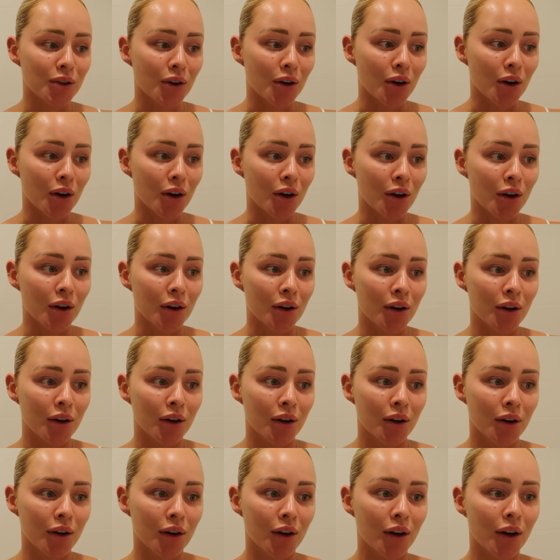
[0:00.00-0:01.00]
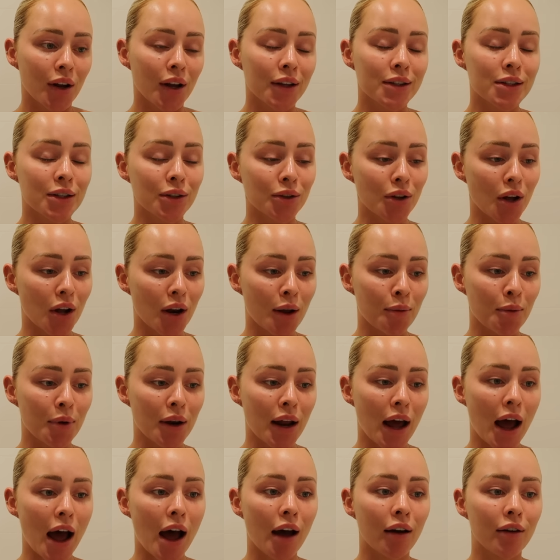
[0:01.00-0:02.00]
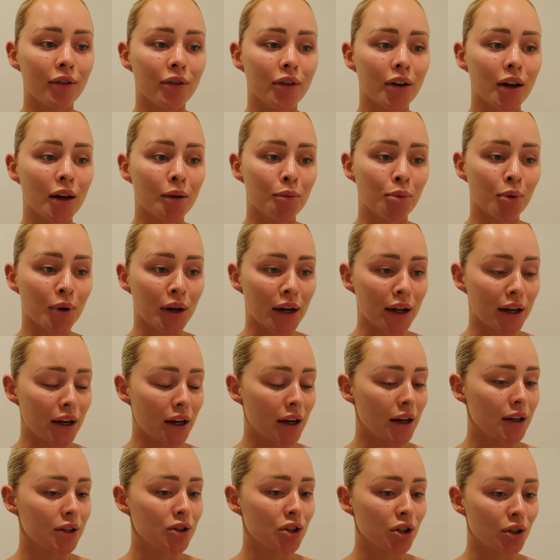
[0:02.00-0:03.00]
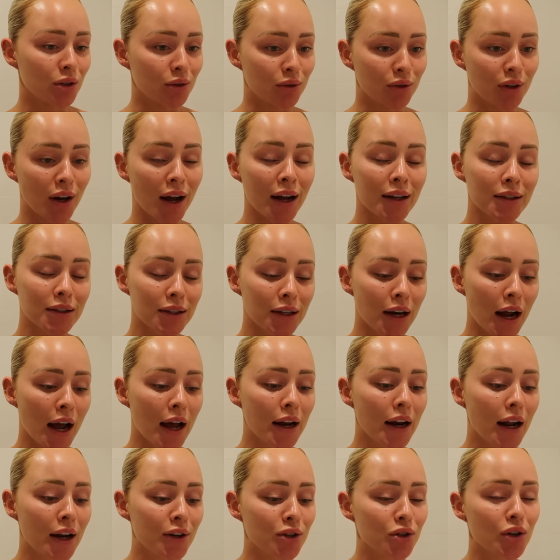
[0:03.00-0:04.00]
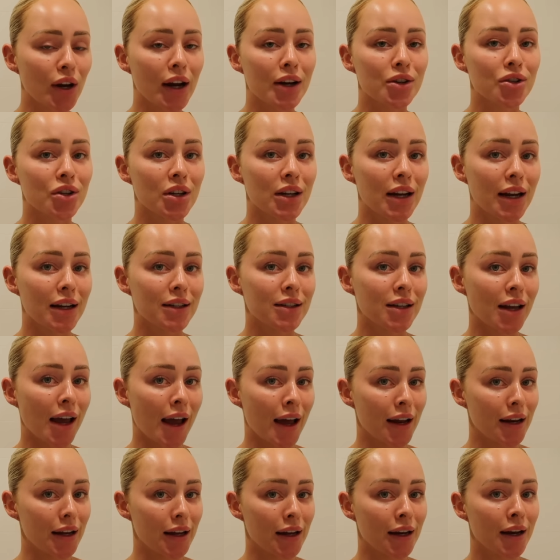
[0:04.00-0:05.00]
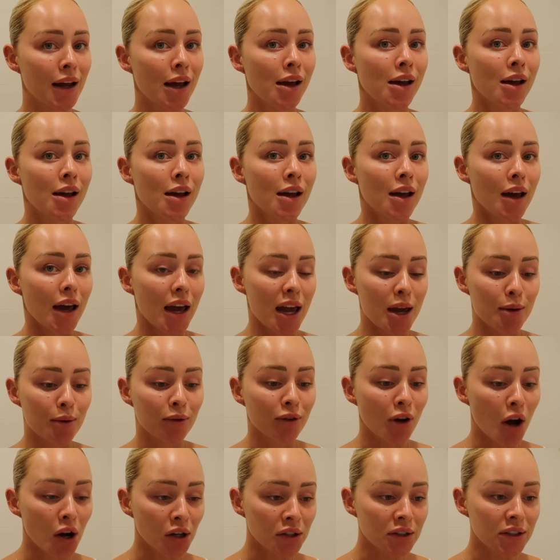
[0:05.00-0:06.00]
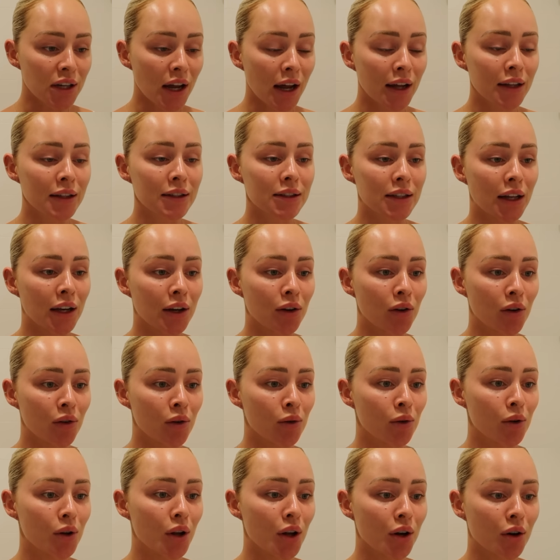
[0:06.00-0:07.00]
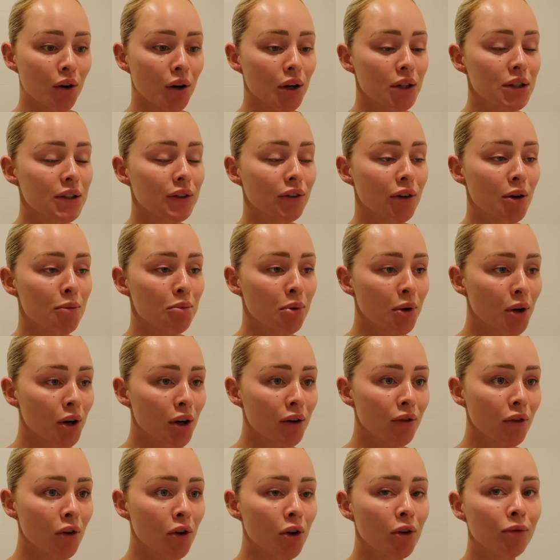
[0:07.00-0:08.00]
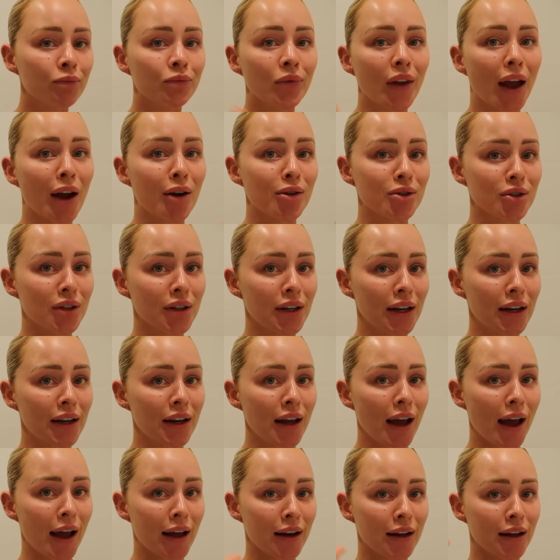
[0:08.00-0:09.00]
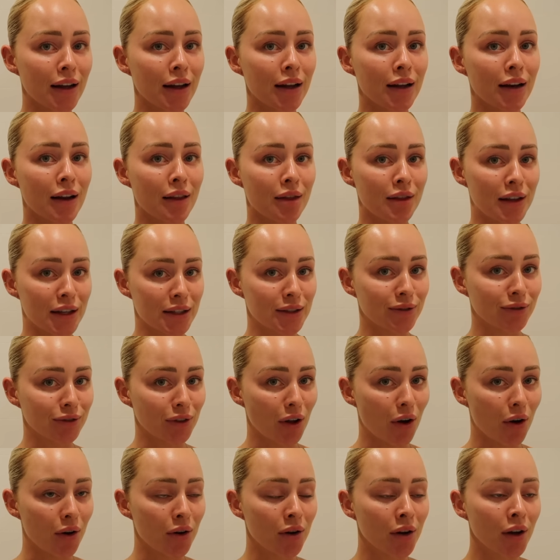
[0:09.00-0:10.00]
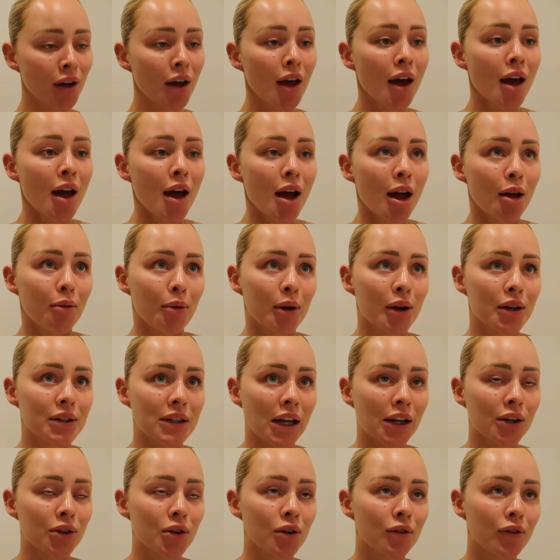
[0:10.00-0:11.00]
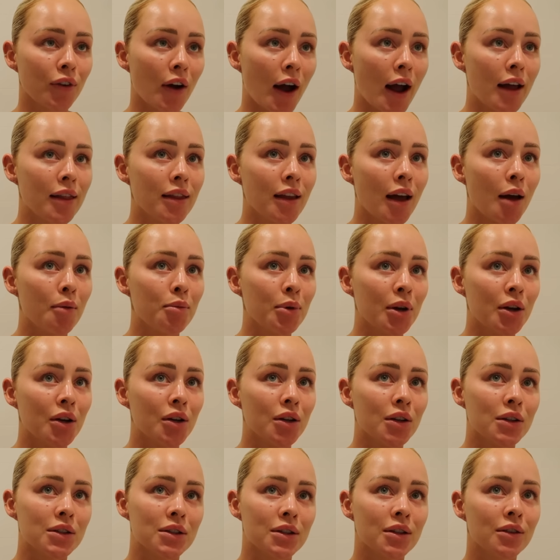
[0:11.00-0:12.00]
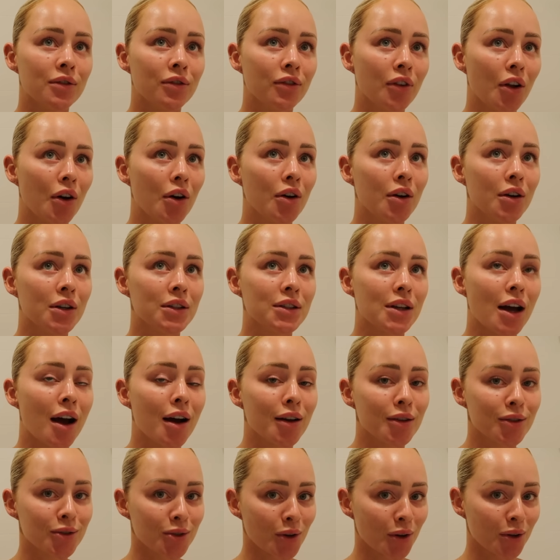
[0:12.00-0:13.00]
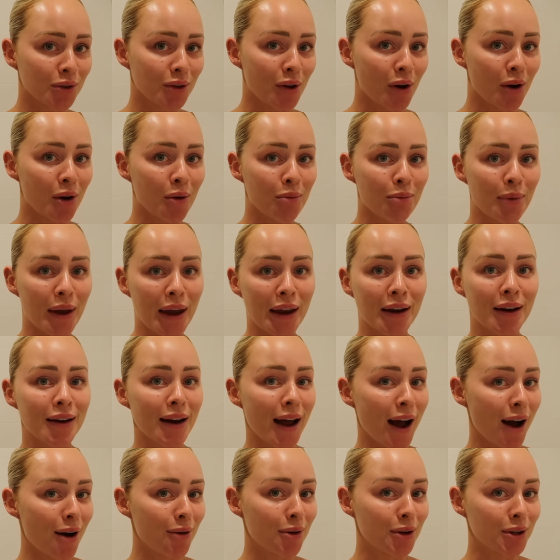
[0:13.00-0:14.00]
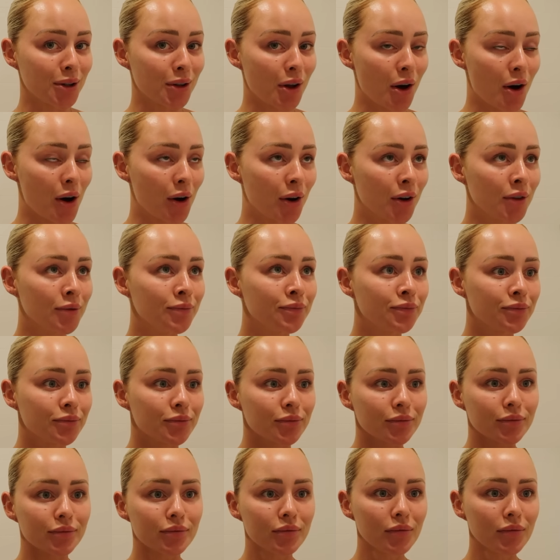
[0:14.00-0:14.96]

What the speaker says: so it's a lot. I'm gonna have a pretty chilled night tonight. I do actually need to edit a heap of content, send it all across for approval. I also need to edit this vlog, because I do find that because the vlogs are so long, being an hour long,